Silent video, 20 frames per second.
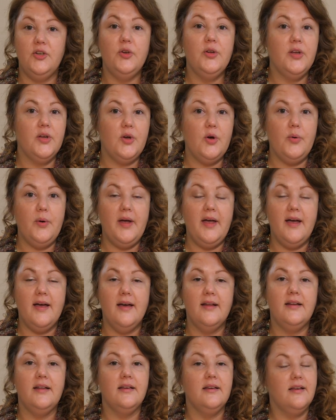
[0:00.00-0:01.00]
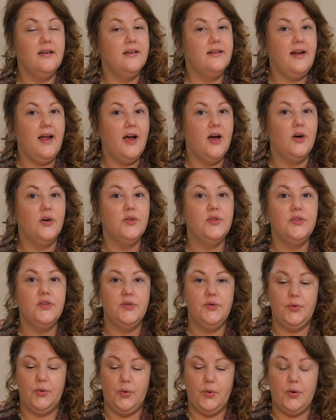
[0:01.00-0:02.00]
you can go ahead and cut out
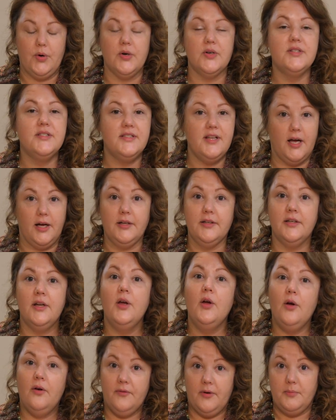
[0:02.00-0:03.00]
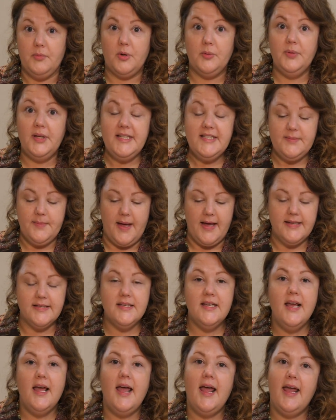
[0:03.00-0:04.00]
your sun from your placemat.
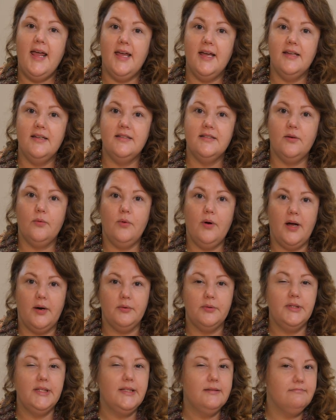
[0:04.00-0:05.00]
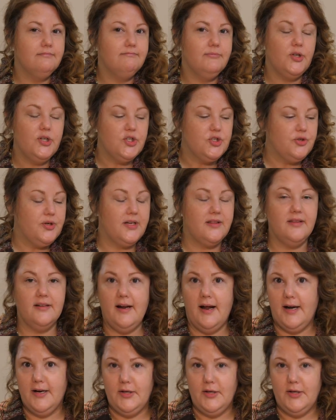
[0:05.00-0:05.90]
And a really good trick that I